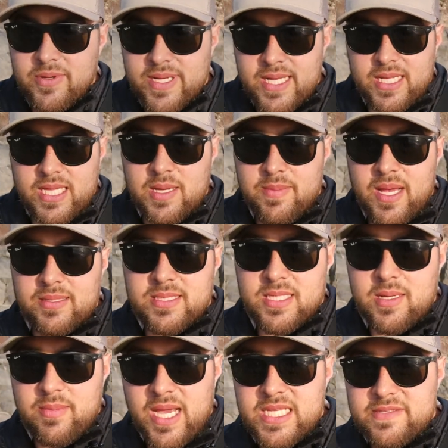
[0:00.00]
So I did come out to
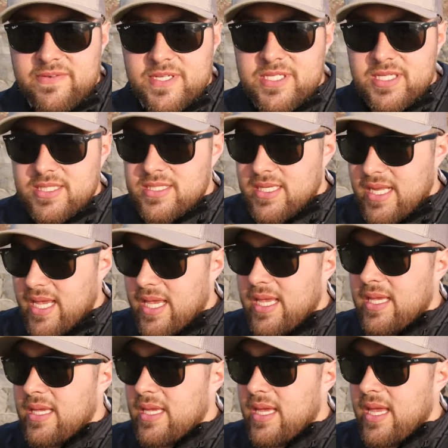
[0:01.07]
come ice fishing
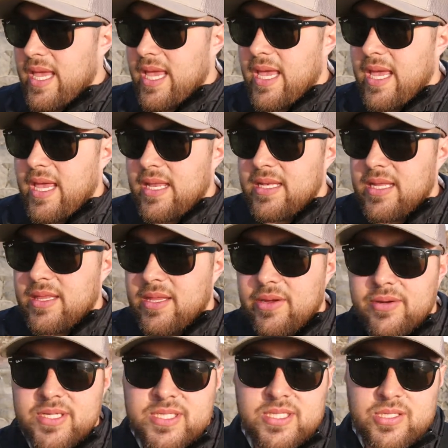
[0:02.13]
today, and
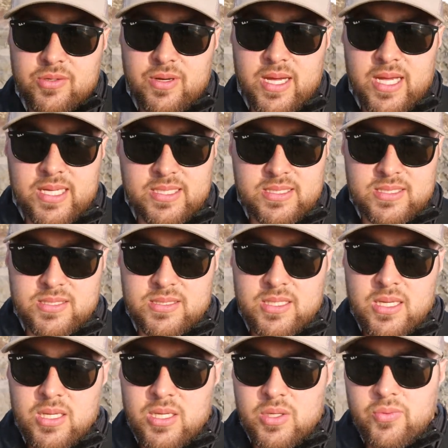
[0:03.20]
there is no ice,
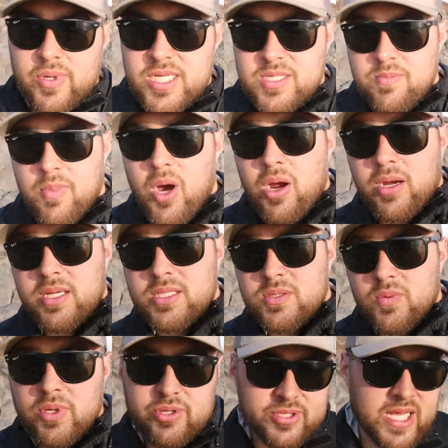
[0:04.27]
which marks,
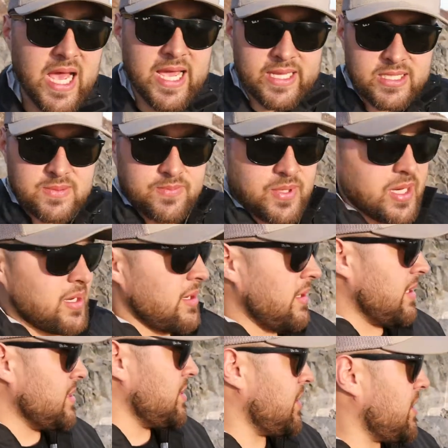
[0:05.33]
well, there's ice, but as